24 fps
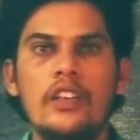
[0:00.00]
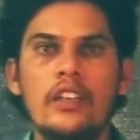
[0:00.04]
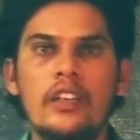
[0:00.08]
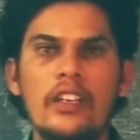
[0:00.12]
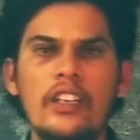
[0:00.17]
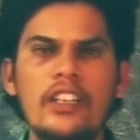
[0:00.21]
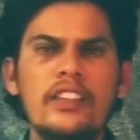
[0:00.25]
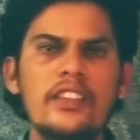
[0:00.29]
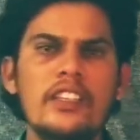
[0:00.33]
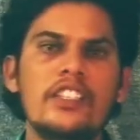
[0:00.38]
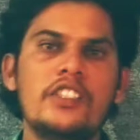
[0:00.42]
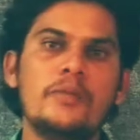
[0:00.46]

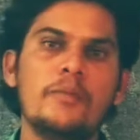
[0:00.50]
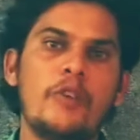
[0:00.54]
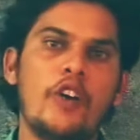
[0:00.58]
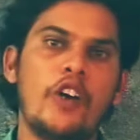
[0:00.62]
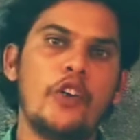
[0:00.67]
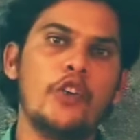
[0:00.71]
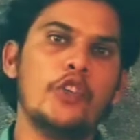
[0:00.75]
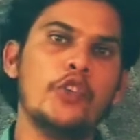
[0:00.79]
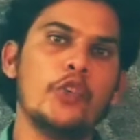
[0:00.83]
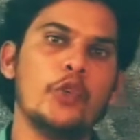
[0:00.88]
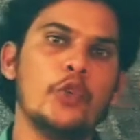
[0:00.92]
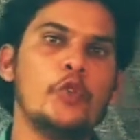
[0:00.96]
In this
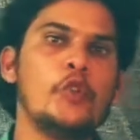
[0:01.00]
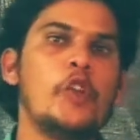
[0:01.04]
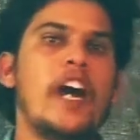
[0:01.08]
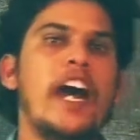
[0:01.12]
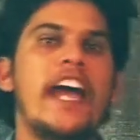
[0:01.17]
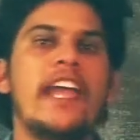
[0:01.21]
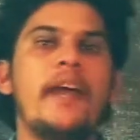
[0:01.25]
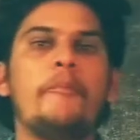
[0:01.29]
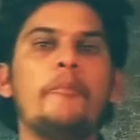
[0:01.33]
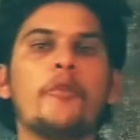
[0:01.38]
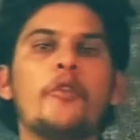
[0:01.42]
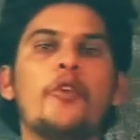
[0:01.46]
module,
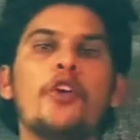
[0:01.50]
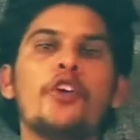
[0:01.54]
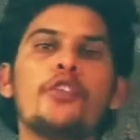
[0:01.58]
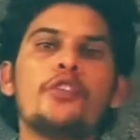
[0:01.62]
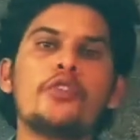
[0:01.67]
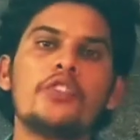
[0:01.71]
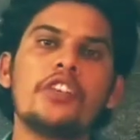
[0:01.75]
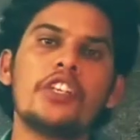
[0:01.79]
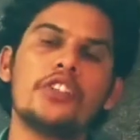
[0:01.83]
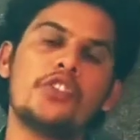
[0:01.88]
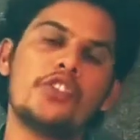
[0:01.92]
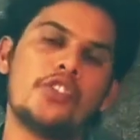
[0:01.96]
I am going
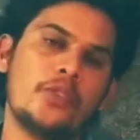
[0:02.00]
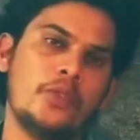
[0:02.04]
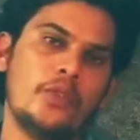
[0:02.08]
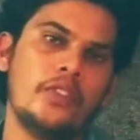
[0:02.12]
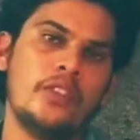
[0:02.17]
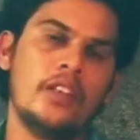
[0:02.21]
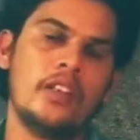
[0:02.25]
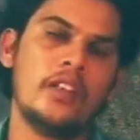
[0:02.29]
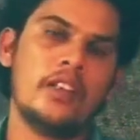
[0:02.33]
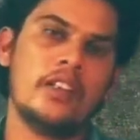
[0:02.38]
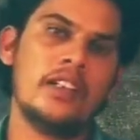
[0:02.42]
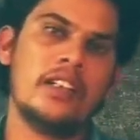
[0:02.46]
to teach
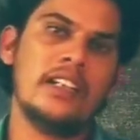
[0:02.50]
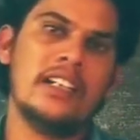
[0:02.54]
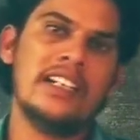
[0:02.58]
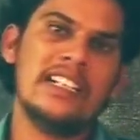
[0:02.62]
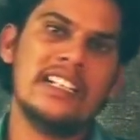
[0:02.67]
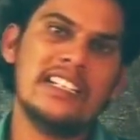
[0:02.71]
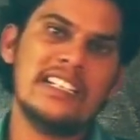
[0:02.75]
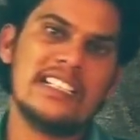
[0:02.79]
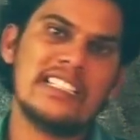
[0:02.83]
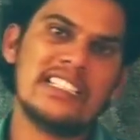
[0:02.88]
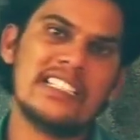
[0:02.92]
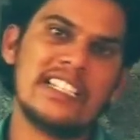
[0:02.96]
you
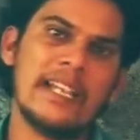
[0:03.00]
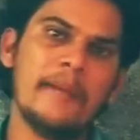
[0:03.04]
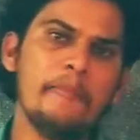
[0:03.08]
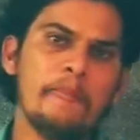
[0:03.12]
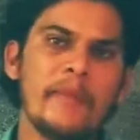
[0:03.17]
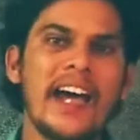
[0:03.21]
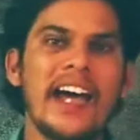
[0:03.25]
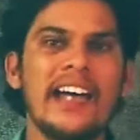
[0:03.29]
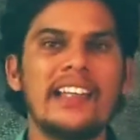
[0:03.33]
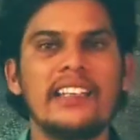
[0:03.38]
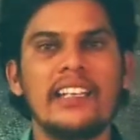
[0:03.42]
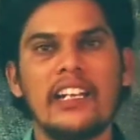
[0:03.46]

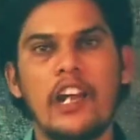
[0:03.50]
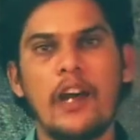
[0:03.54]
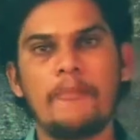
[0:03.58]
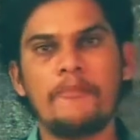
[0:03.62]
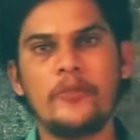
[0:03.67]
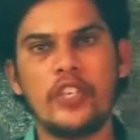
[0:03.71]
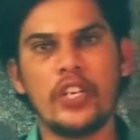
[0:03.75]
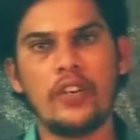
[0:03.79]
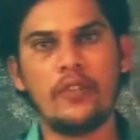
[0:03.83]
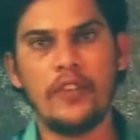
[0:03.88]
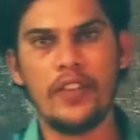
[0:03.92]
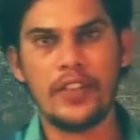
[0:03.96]
some other
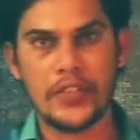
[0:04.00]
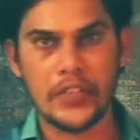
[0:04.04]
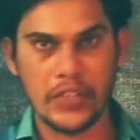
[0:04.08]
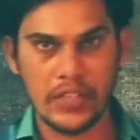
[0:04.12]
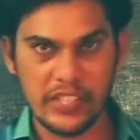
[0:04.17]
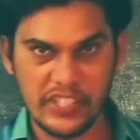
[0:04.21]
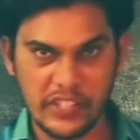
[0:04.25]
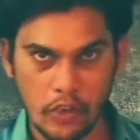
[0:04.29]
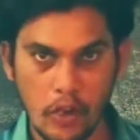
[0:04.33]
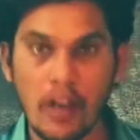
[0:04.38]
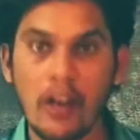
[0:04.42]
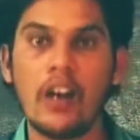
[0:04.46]

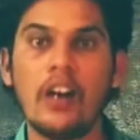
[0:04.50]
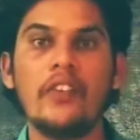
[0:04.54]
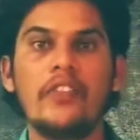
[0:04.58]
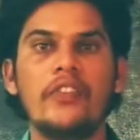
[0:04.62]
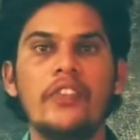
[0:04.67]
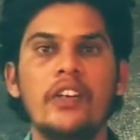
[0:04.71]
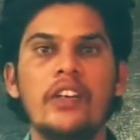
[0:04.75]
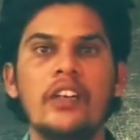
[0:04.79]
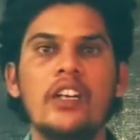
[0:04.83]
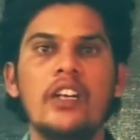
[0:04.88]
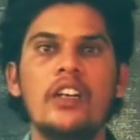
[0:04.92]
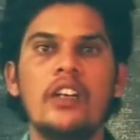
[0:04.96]
observations of
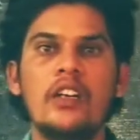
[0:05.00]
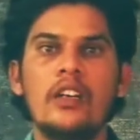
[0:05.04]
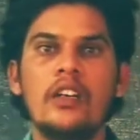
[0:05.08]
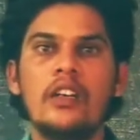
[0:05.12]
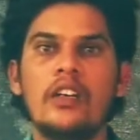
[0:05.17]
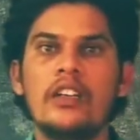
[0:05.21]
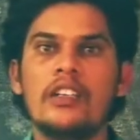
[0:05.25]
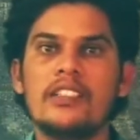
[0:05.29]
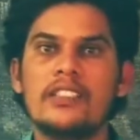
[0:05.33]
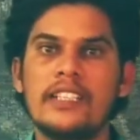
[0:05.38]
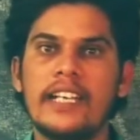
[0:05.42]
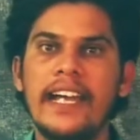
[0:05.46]

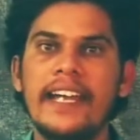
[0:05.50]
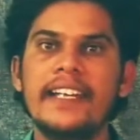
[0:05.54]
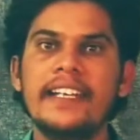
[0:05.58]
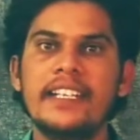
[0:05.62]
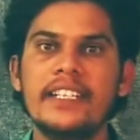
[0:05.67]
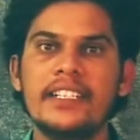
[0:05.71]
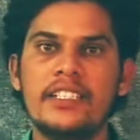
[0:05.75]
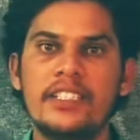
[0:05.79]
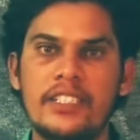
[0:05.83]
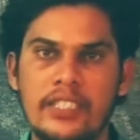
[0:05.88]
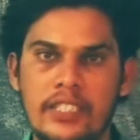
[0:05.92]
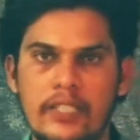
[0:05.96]

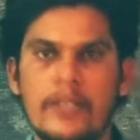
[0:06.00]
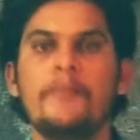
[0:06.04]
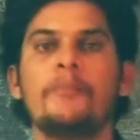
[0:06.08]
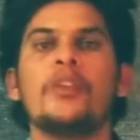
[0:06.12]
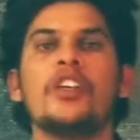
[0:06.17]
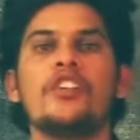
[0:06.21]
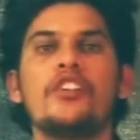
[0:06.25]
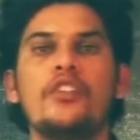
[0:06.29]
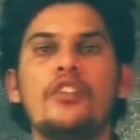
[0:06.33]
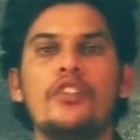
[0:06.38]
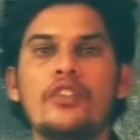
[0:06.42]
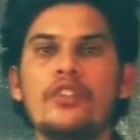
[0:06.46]
scientists
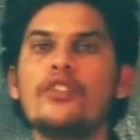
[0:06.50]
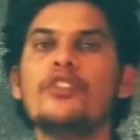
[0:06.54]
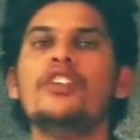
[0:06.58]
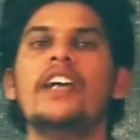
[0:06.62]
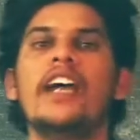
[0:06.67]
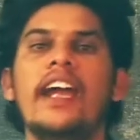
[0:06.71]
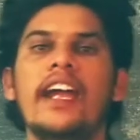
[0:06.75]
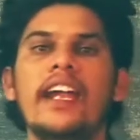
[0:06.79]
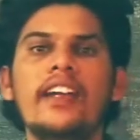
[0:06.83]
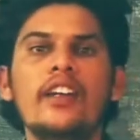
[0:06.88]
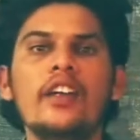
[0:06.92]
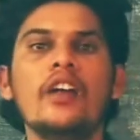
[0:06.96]

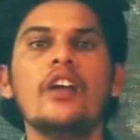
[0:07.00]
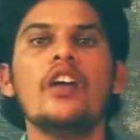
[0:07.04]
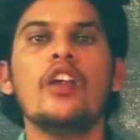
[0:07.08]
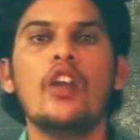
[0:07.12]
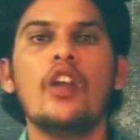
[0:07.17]
drude and